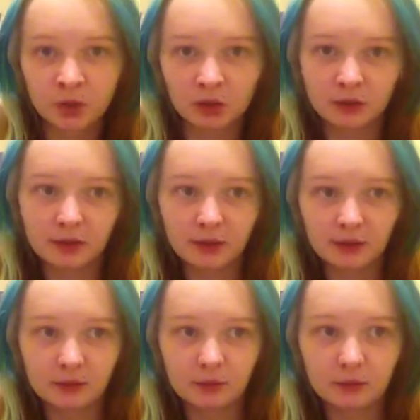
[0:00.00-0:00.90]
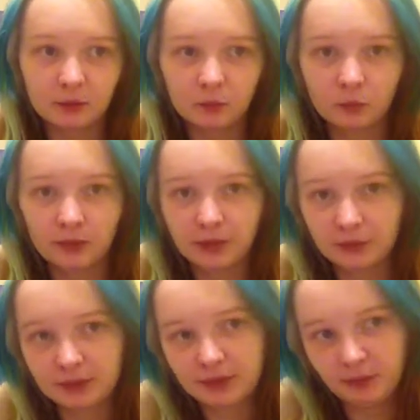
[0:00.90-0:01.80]
and then when I
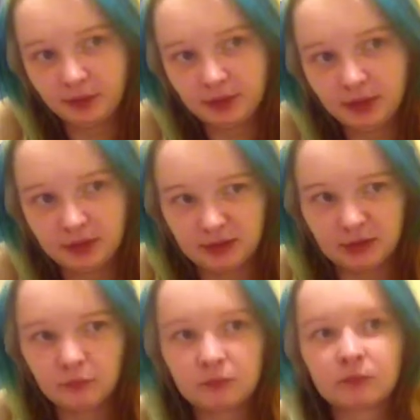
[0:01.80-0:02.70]
was 17,